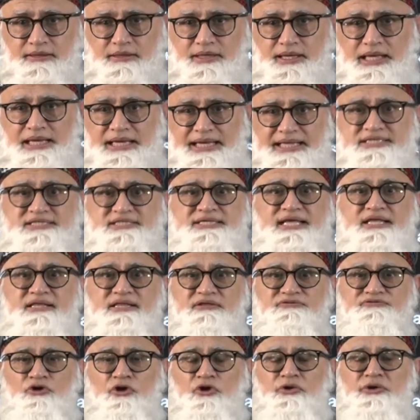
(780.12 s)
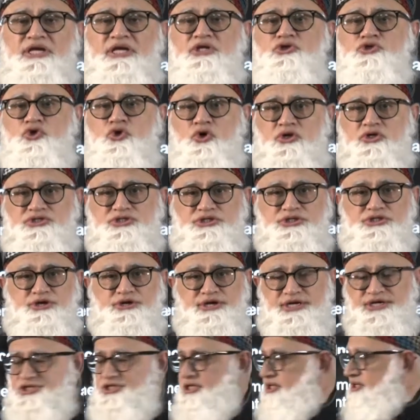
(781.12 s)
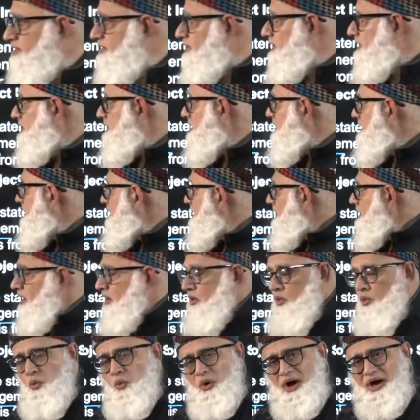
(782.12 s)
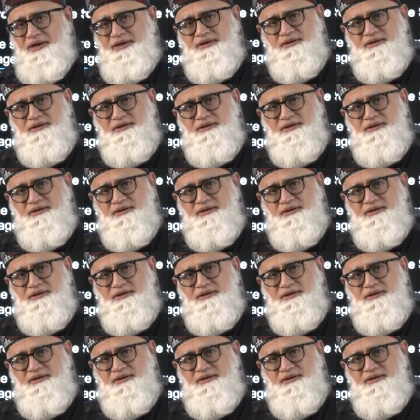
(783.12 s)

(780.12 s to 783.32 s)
let's take the following into consideration. 1,